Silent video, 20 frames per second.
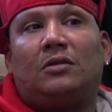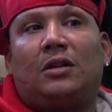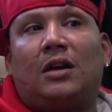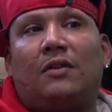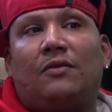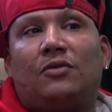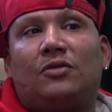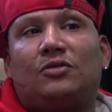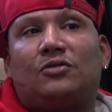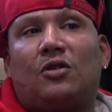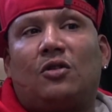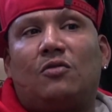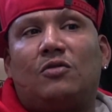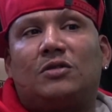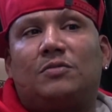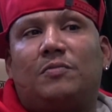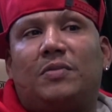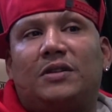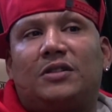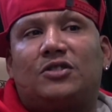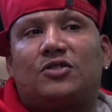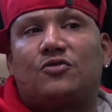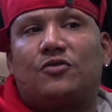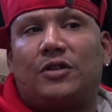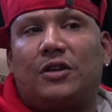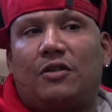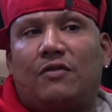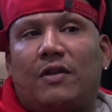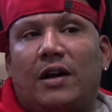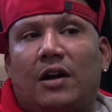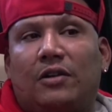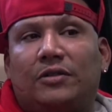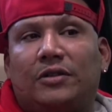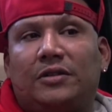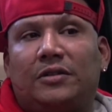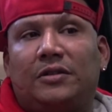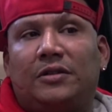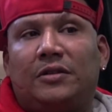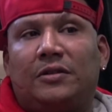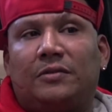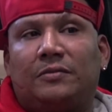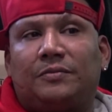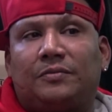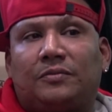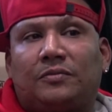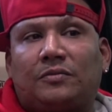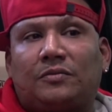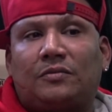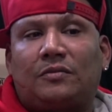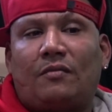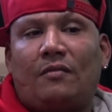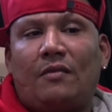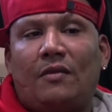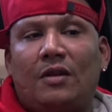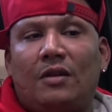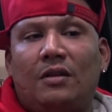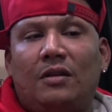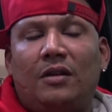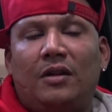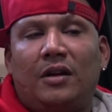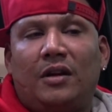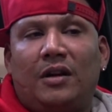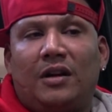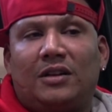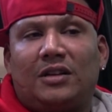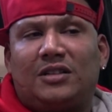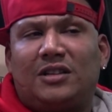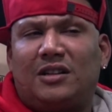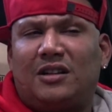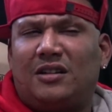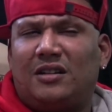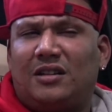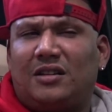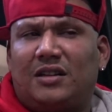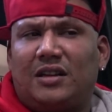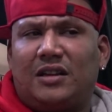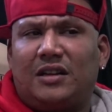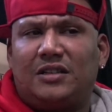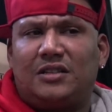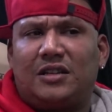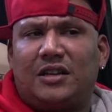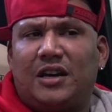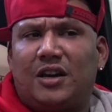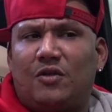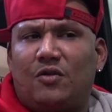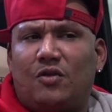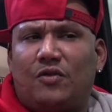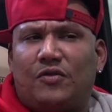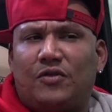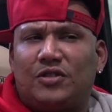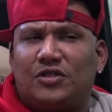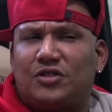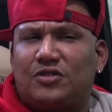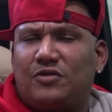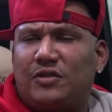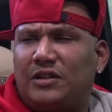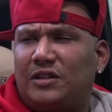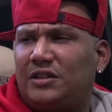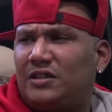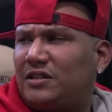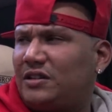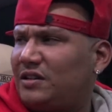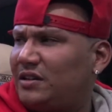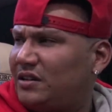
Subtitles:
Level's always been street grounded, you know? It's another thing. He's a hero for the streets.